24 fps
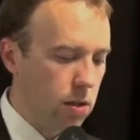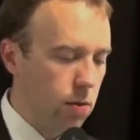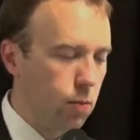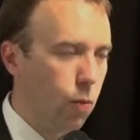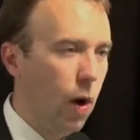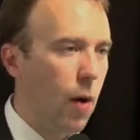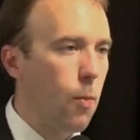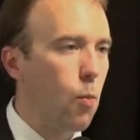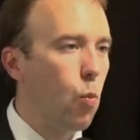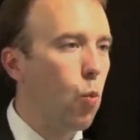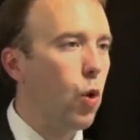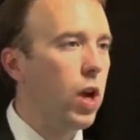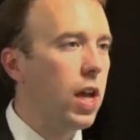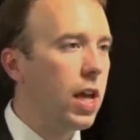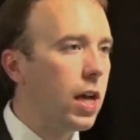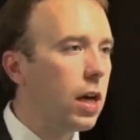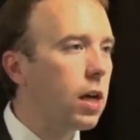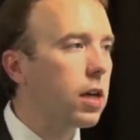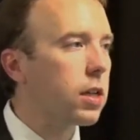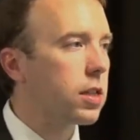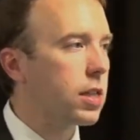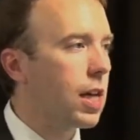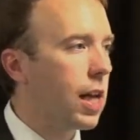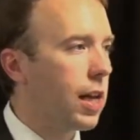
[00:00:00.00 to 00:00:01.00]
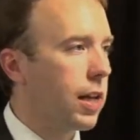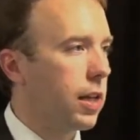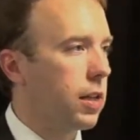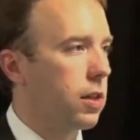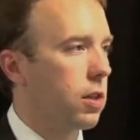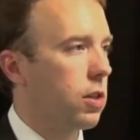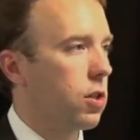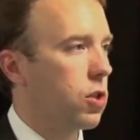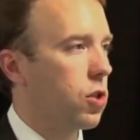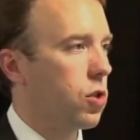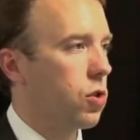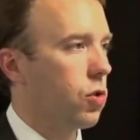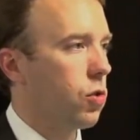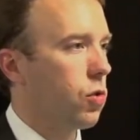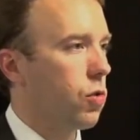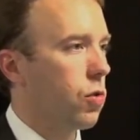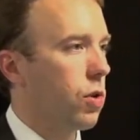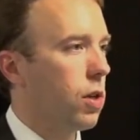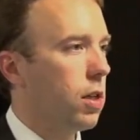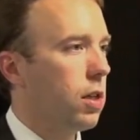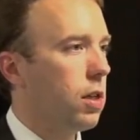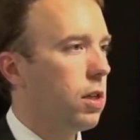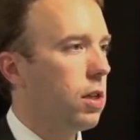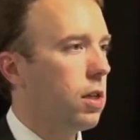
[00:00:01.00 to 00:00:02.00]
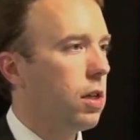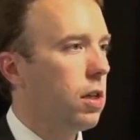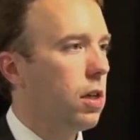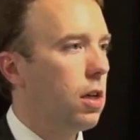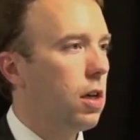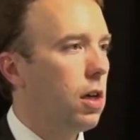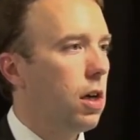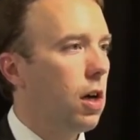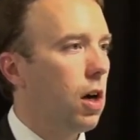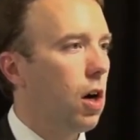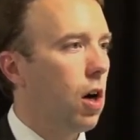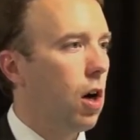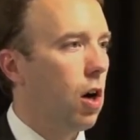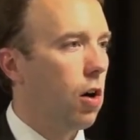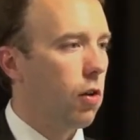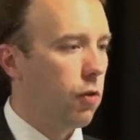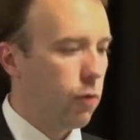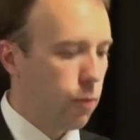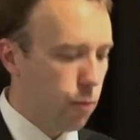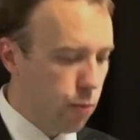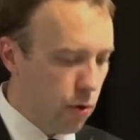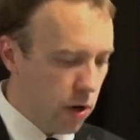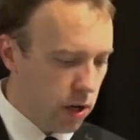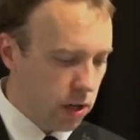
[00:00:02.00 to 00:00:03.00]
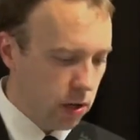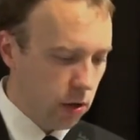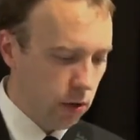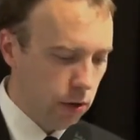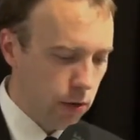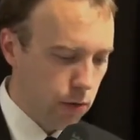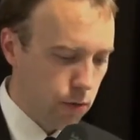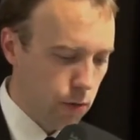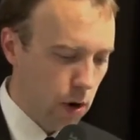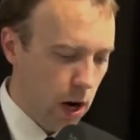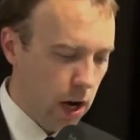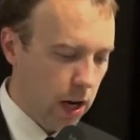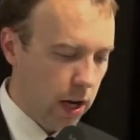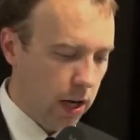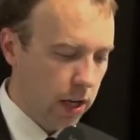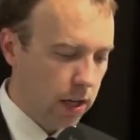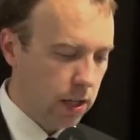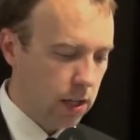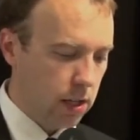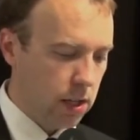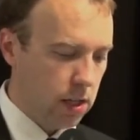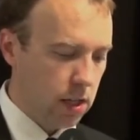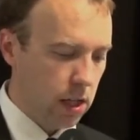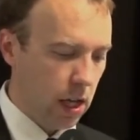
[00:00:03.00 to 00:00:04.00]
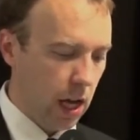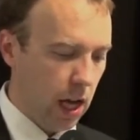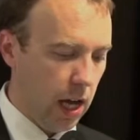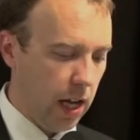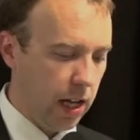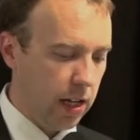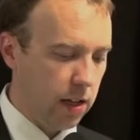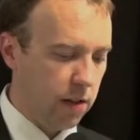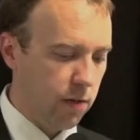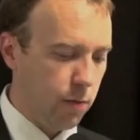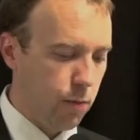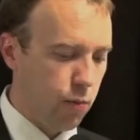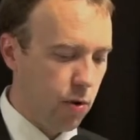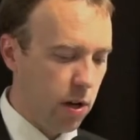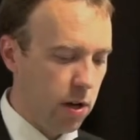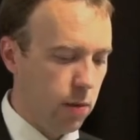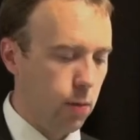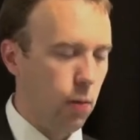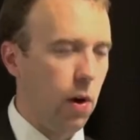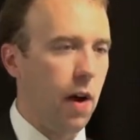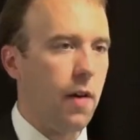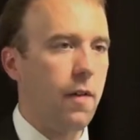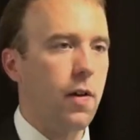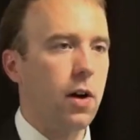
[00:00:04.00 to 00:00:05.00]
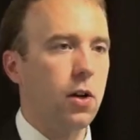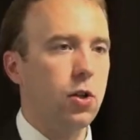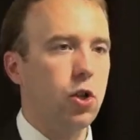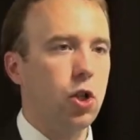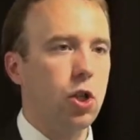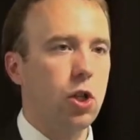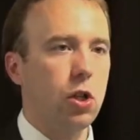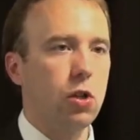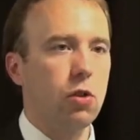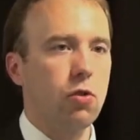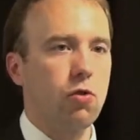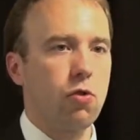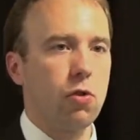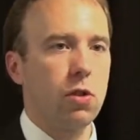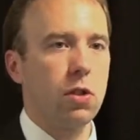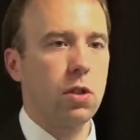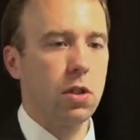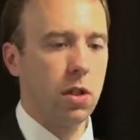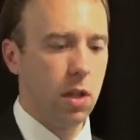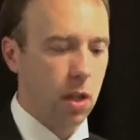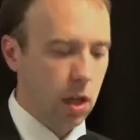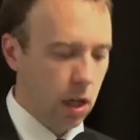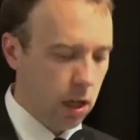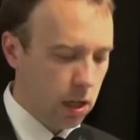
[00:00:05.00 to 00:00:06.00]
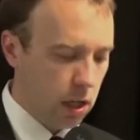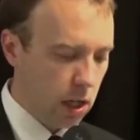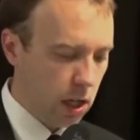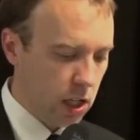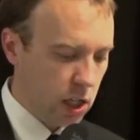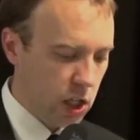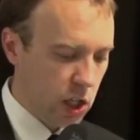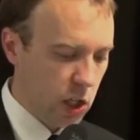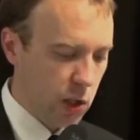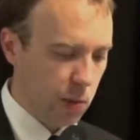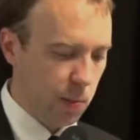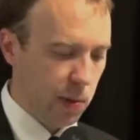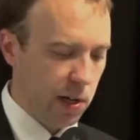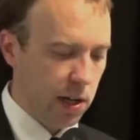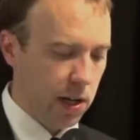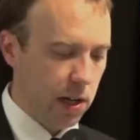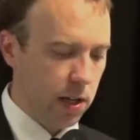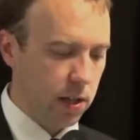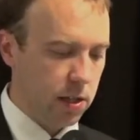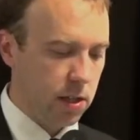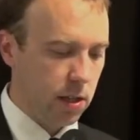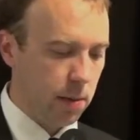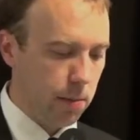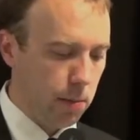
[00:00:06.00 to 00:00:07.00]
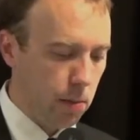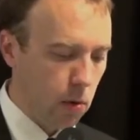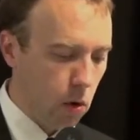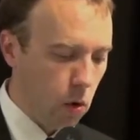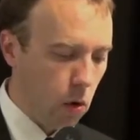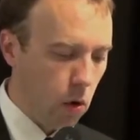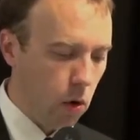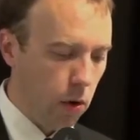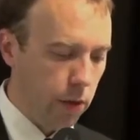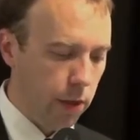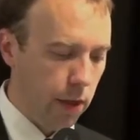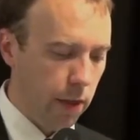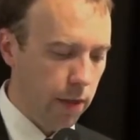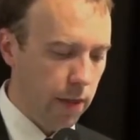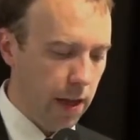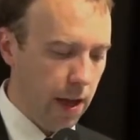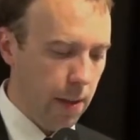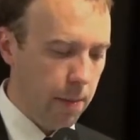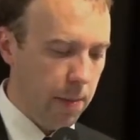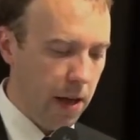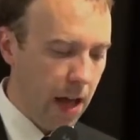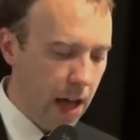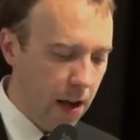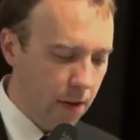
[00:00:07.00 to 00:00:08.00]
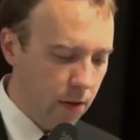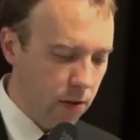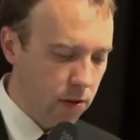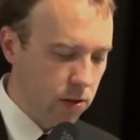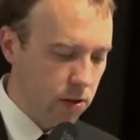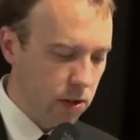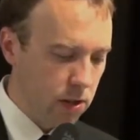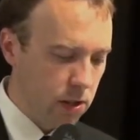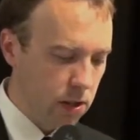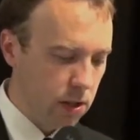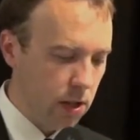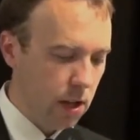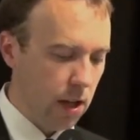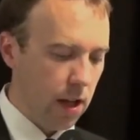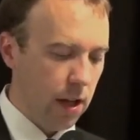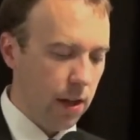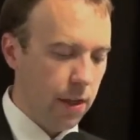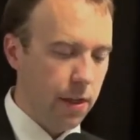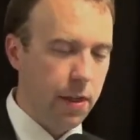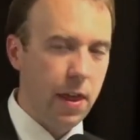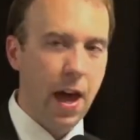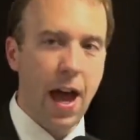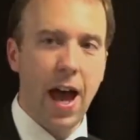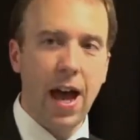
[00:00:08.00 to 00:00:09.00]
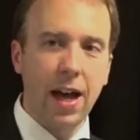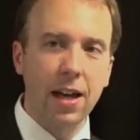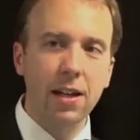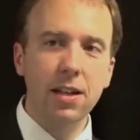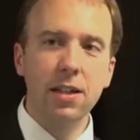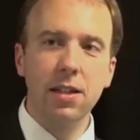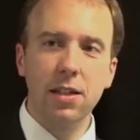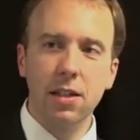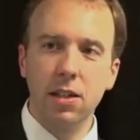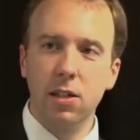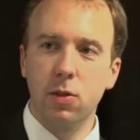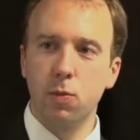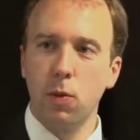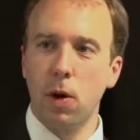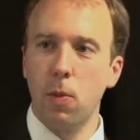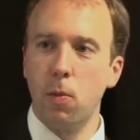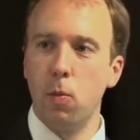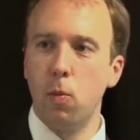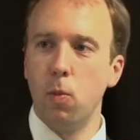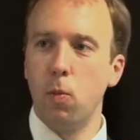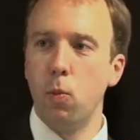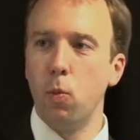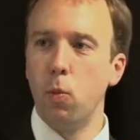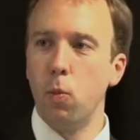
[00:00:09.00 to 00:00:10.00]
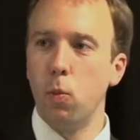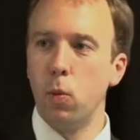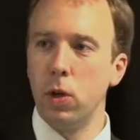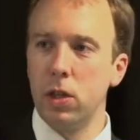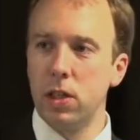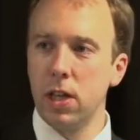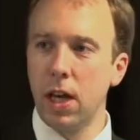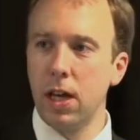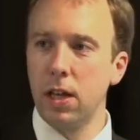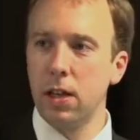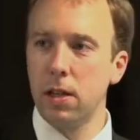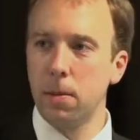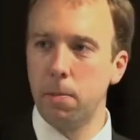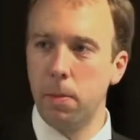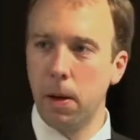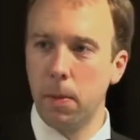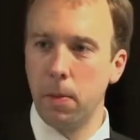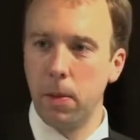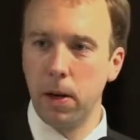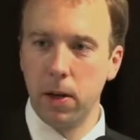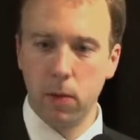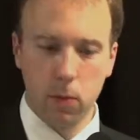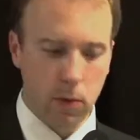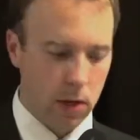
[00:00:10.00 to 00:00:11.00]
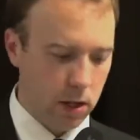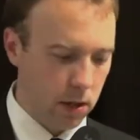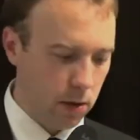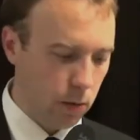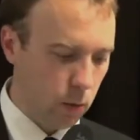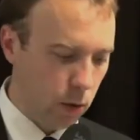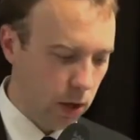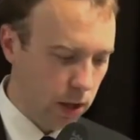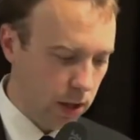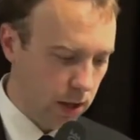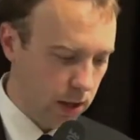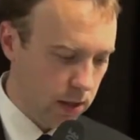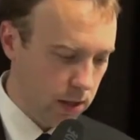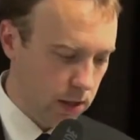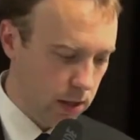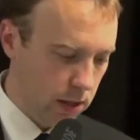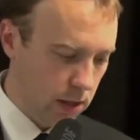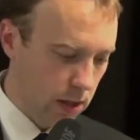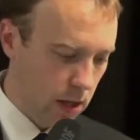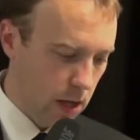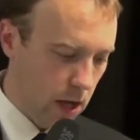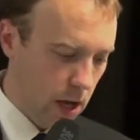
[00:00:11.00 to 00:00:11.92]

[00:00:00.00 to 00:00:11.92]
when we are telling the story of Britain on the rise and of Britain where our children can aspire to more than their parents, that is when we take the public with us.